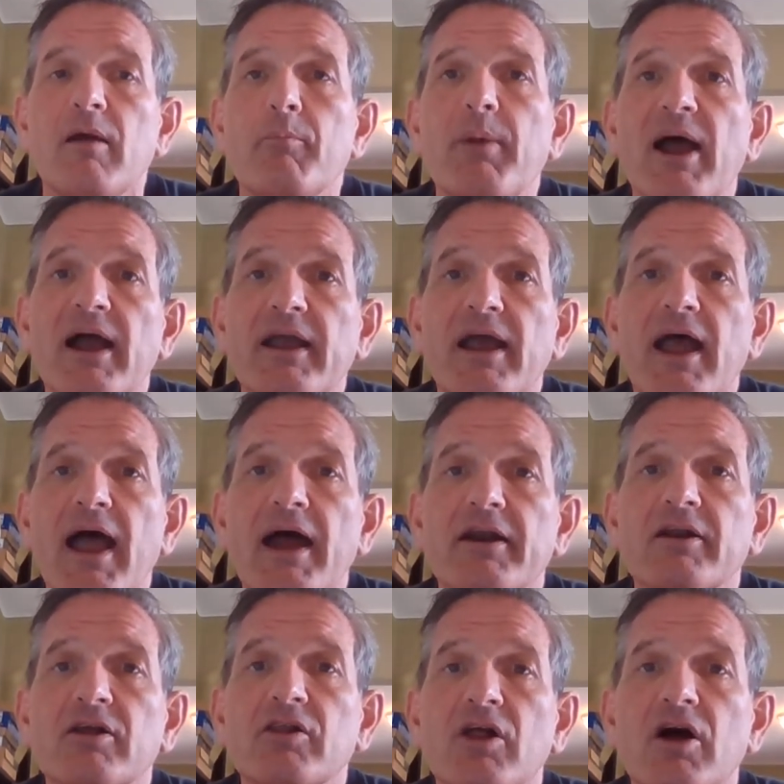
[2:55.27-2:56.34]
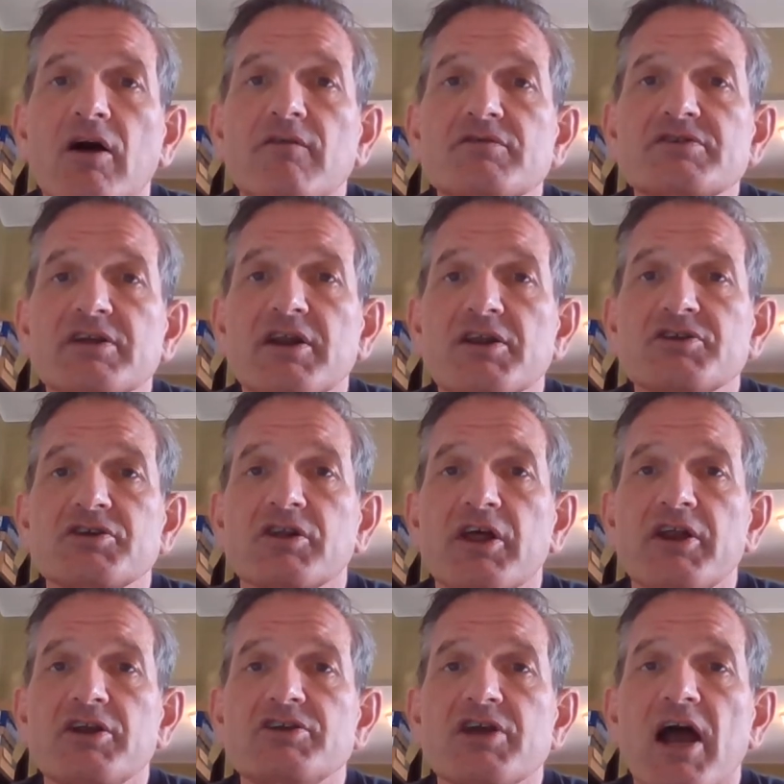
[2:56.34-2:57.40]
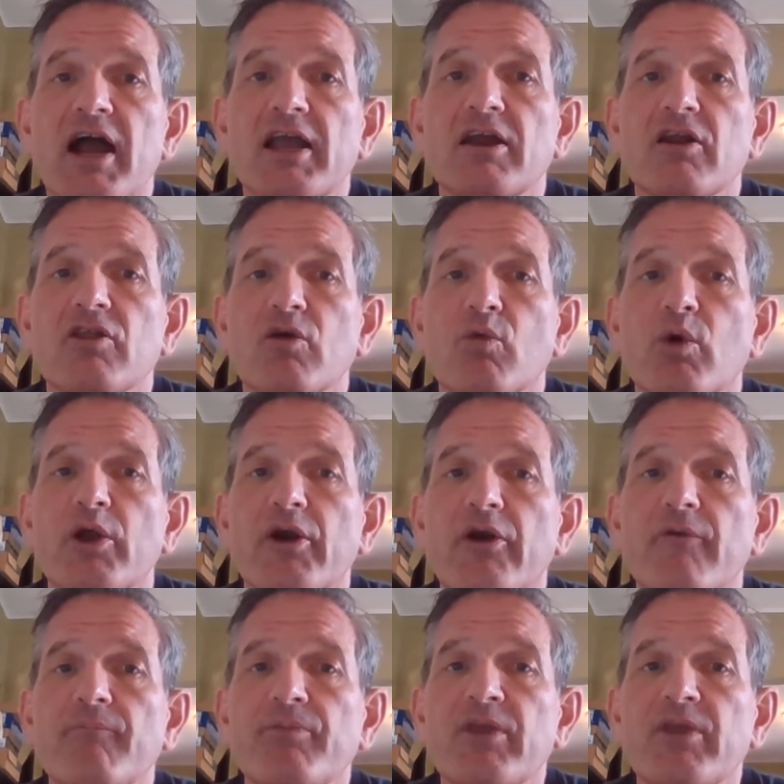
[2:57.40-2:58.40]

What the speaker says: Pack a hat and gloves and insulated jacket in the winter.